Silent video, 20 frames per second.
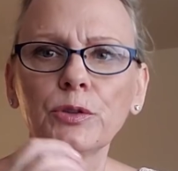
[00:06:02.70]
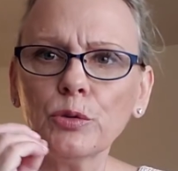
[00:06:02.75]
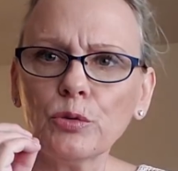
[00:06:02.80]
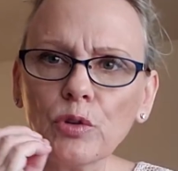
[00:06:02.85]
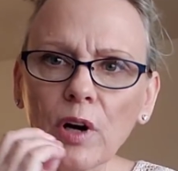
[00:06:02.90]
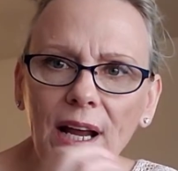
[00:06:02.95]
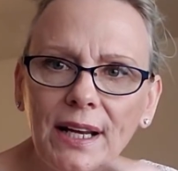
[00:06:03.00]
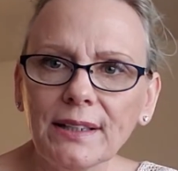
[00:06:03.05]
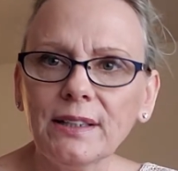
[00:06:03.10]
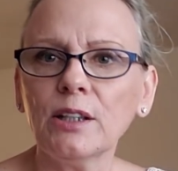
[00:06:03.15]
to
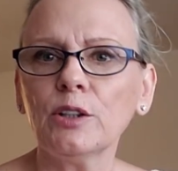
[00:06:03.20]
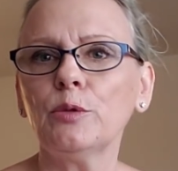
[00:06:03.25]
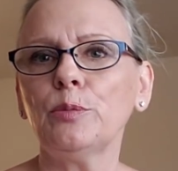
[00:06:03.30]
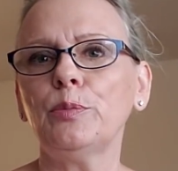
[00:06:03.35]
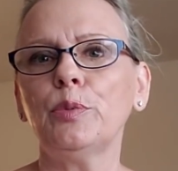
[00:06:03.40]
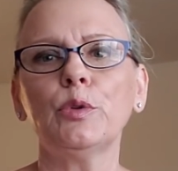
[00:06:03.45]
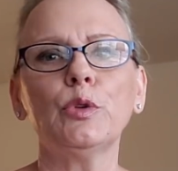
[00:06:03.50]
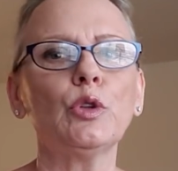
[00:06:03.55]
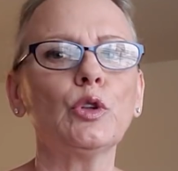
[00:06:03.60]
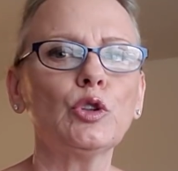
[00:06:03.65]
write
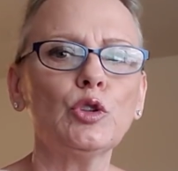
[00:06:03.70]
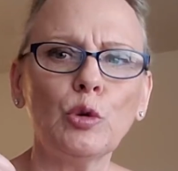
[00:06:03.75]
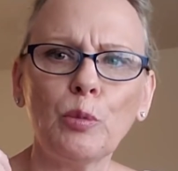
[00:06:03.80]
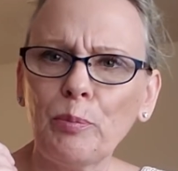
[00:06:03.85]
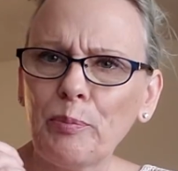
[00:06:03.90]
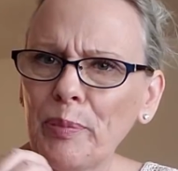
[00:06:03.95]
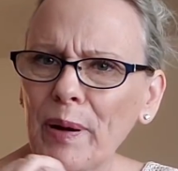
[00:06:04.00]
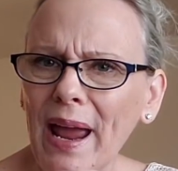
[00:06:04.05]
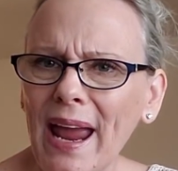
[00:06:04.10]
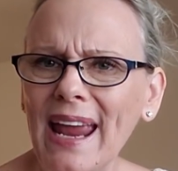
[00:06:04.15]
that book, to
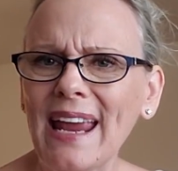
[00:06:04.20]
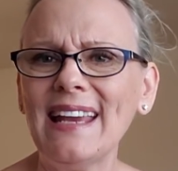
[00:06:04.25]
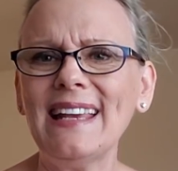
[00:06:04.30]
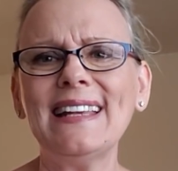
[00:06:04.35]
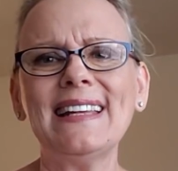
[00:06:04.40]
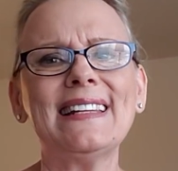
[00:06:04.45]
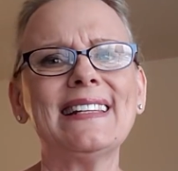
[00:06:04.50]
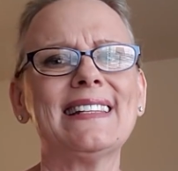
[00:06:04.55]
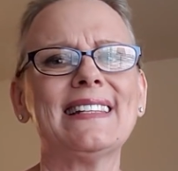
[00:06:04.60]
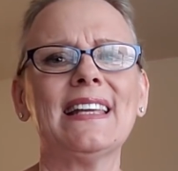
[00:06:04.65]

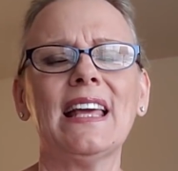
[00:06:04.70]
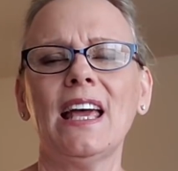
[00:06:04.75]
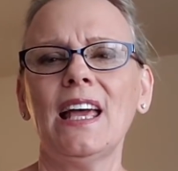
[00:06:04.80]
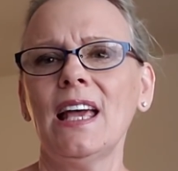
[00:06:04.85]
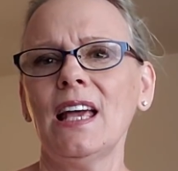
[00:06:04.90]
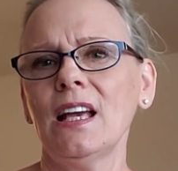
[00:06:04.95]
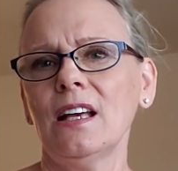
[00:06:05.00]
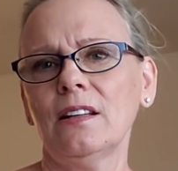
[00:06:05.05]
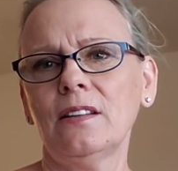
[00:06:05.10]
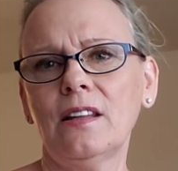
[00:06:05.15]
paint
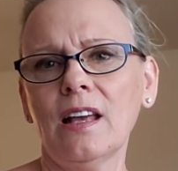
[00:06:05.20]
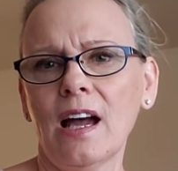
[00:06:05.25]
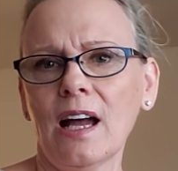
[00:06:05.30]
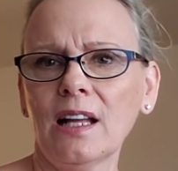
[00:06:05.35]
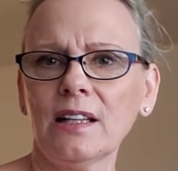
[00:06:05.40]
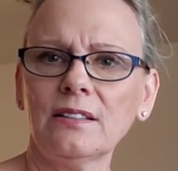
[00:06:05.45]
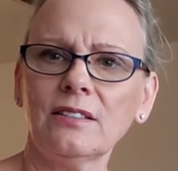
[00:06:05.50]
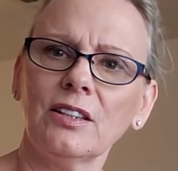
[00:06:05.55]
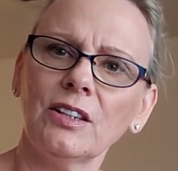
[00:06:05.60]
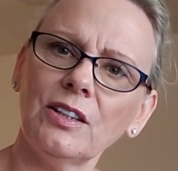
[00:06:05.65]

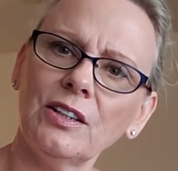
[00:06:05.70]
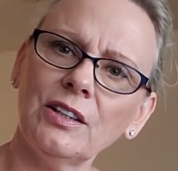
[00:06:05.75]
that